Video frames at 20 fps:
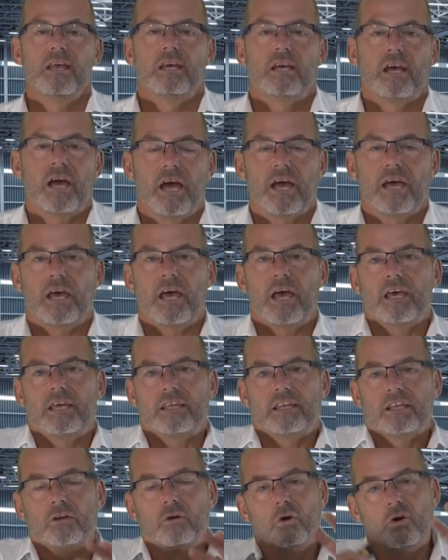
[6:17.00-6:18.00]

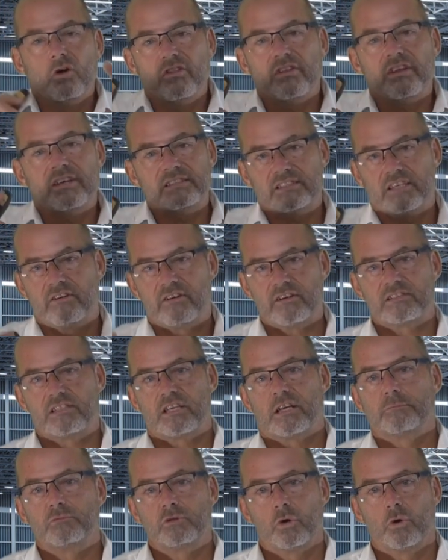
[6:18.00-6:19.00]
And in all these areas that
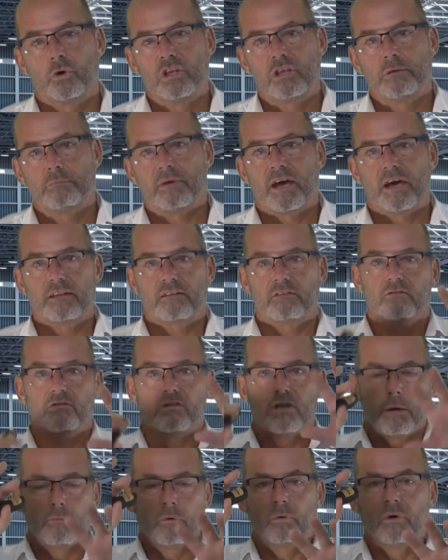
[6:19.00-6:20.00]
I'm talking about,
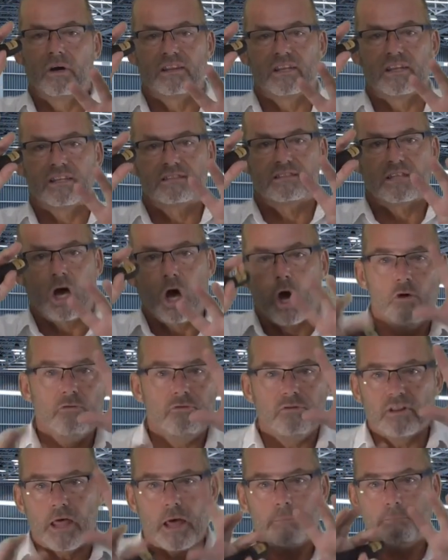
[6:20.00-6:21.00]
number one, there's
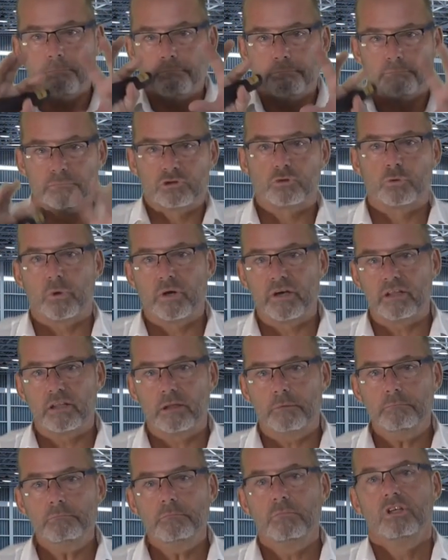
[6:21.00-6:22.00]
overlap between
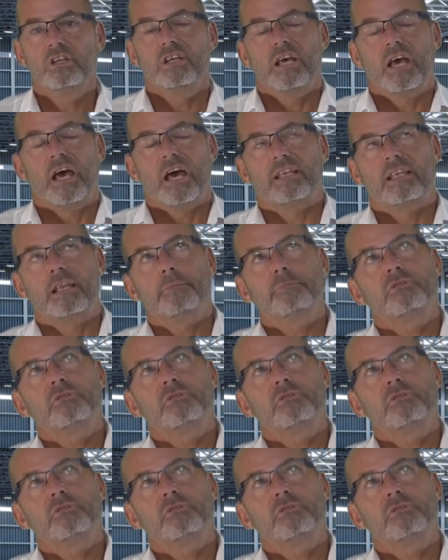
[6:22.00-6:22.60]
them. And number